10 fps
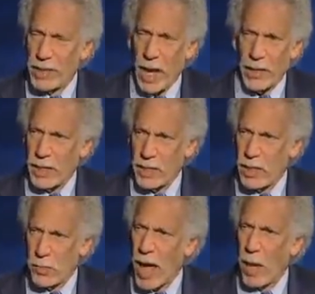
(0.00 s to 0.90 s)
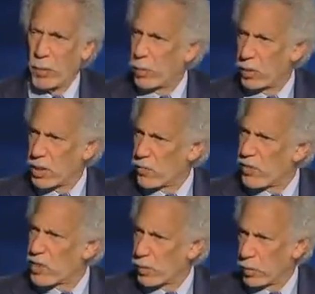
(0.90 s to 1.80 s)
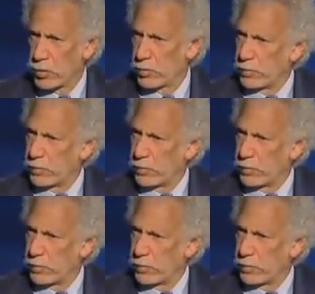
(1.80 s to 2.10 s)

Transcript: context is palpable, it's visible.